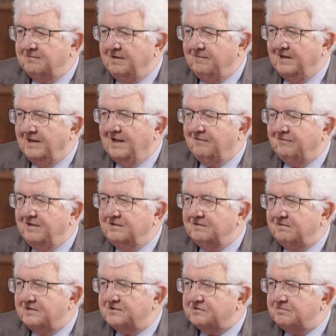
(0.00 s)
we will have
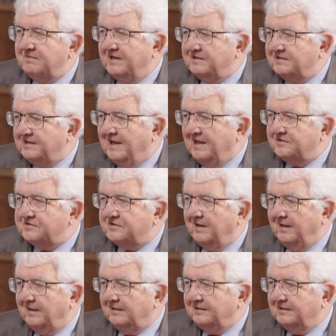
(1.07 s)
interest rate cuts
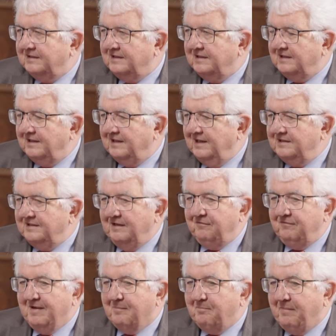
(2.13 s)
there. And
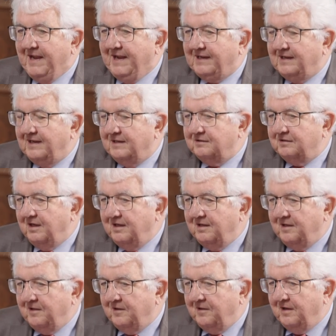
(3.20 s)
if we are back to
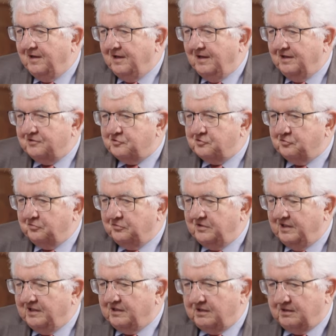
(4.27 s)

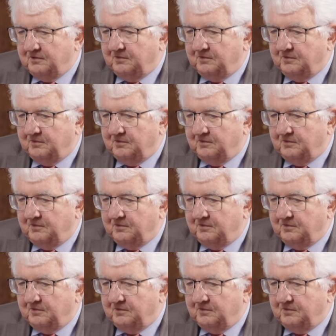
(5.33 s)
the